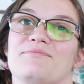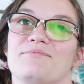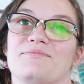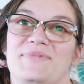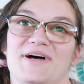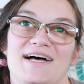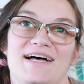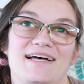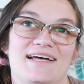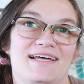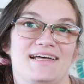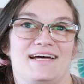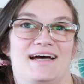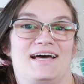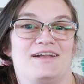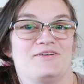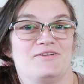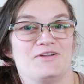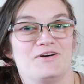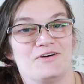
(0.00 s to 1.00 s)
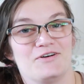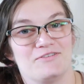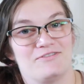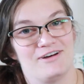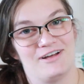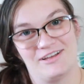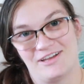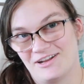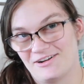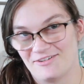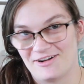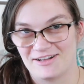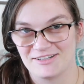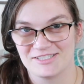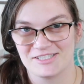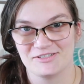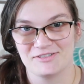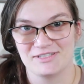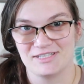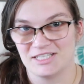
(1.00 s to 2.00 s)
But I don't know if I'll get
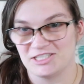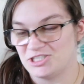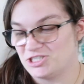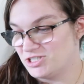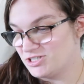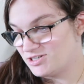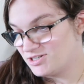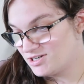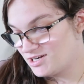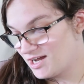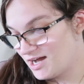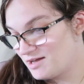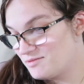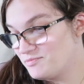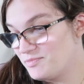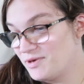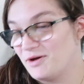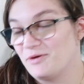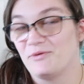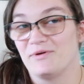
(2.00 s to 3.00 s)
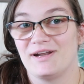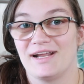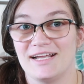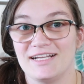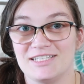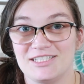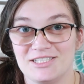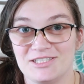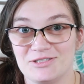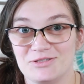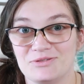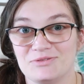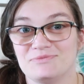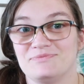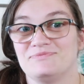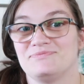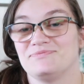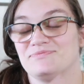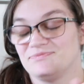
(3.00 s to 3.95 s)
around to it this year or not. But when I do,